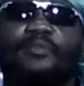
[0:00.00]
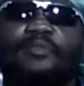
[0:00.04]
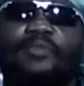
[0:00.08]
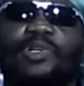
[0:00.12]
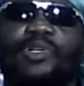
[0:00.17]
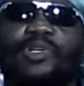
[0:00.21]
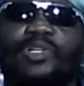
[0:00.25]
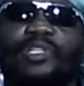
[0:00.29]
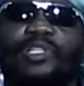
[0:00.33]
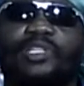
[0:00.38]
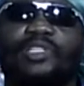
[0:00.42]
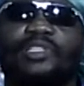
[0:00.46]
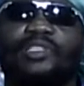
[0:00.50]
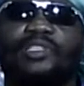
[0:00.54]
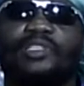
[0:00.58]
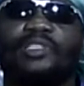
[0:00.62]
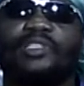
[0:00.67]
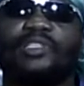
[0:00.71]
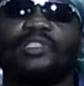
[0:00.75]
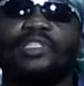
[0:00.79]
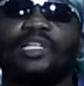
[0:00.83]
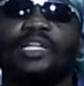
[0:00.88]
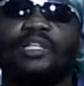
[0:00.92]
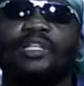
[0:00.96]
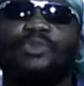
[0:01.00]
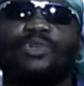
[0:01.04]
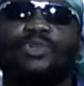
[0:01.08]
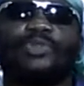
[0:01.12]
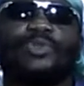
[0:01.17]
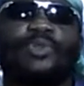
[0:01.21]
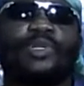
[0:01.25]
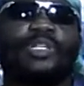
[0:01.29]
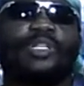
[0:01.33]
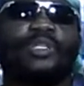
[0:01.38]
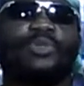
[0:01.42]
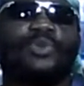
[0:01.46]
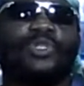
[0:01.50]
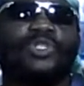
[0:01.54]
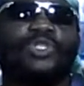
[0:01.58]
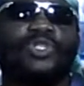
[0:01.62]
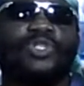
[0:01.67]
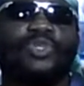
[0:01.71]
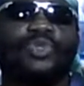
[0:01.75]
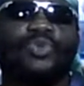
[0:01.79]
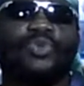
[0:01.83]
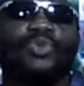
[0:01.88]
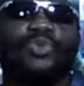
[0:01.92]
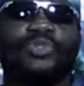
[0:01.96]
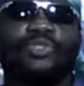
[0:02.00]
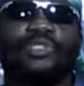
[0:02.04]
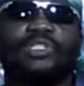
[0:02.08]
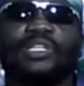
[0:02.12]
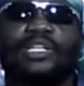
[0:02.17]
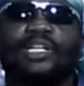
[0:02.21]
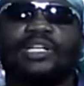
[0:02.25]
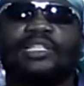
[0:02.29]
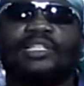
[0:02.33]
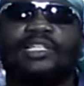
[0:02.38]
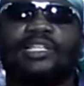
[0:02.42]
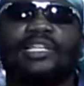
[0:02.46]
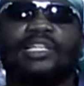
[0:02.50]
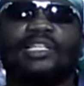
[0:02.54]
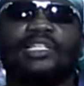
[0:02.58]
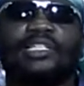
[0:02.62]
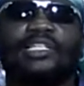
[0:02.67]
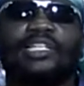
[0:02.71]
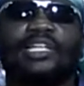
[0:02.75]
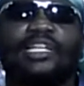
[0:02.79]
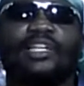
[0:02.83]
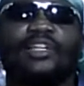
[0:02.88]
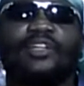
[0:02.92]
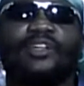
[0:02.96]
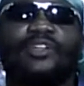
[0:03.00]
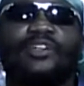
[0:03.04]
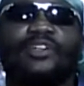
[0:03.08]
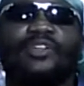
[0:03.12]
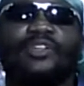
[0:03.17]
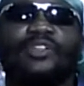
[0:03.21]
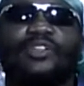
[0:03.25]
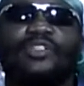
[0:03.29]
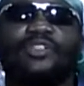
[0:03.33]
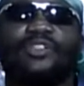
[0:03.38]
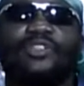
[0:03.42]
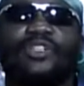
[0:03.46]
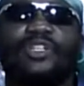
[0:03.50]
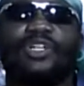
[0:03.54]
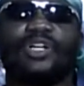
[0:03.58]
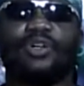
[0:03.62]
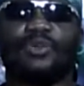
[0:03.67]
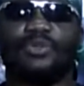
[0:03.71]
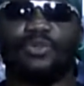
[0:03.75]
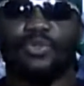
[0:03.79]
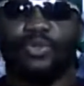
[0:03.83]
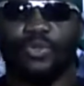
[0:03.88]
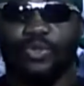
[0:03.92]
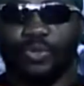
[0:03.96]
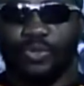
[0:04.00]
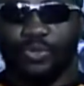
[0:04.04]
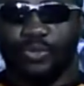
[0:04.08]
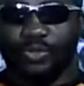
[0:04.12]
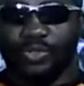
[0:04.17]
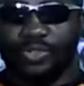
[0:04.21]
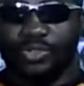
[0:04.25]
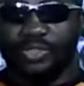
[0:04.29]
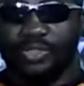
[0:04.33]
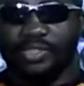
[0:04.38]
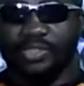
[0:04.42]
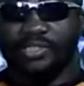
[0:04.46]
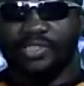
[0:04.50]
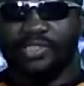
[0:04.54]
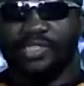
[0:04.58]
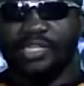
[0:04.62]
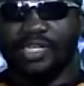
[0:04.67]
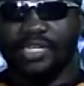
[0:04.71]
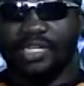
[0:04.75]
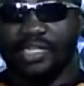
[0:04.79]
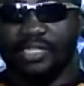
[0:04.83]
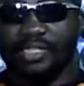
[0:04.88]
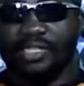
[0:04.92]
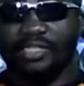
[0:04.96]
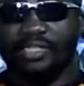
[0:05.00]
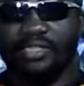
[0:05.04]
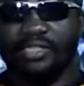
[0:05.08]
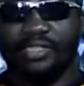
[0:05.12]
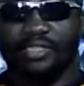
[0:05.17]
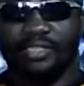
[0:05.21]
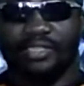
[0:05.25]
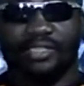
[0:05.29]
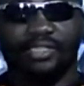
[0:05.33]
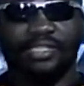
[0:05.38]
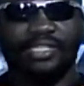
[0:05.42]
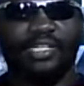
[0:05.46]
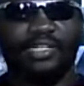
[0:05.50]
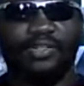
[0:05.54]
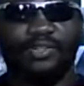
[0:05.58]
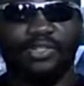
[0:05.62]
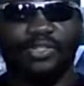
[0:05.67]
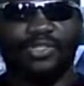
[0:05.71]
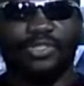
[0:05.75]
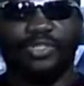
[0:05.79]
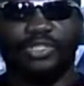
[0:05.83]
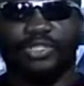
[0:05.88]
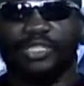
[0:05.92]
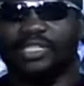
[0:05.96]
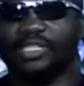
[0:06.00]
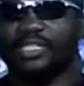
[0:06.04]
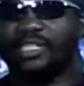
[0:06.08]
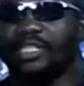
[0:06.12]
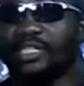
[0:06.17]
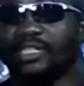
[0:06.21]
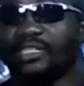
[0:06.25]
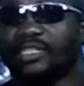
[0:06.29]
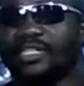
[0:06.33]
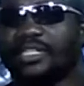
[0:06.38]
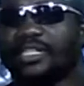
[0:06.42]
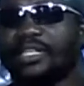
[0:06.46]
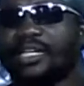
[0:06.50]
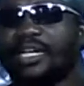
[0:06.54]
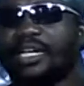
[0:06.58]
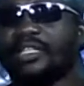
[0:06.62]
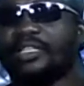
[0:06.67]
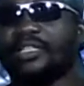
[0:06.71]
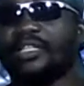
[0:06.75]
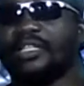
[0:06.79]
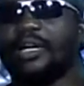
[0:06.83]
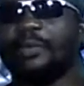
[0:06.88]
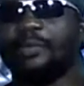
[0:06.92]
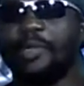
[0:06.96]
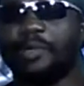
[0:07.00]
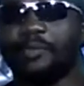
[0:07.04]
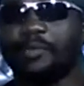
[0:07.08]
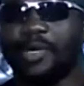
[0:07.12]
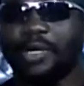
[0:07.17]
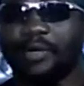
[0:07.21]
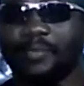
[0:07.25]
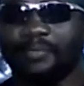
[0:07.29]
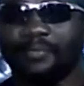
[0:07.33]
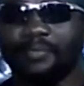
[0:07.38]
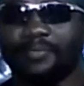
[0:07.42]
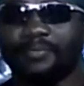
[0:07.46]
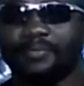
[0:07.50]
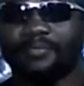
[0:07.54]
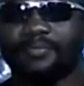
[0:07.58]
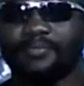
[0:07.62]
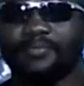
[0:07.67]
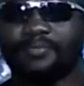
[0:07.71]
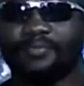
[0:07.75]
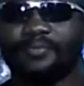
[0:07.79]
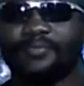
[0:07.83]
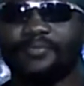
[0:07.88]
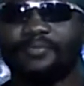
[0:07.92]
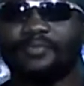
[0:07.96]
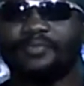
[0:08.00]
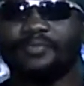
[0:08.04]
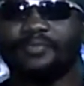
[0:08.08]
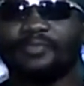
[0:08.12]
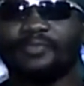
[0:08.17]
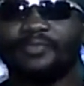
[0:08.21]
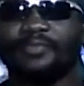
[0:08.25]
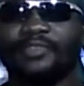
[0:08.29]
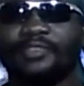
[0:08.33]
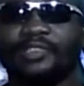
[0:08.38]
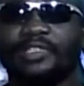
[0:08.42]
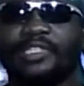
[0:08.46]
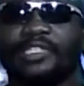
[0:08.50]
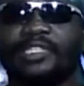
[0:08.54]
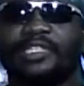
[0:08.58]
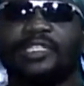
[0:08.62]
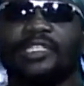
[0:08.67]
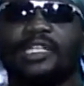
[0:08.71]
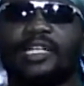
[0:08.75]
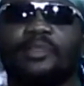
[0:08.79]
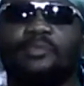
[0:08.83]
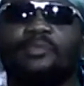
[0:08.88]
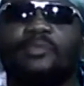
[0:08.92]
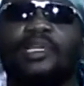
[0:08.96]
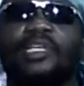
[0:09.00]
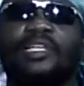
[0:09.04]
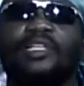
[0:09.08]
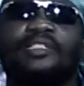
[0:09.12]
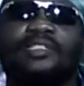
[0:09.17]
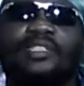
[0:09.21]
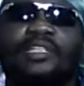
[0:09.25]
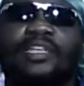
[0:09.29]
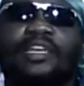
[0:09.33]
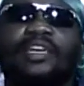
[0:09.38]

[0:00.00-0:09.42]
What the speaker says: But that was when it was used, and the entire earth now knows that there is such a thing as an atomic bomb that makes the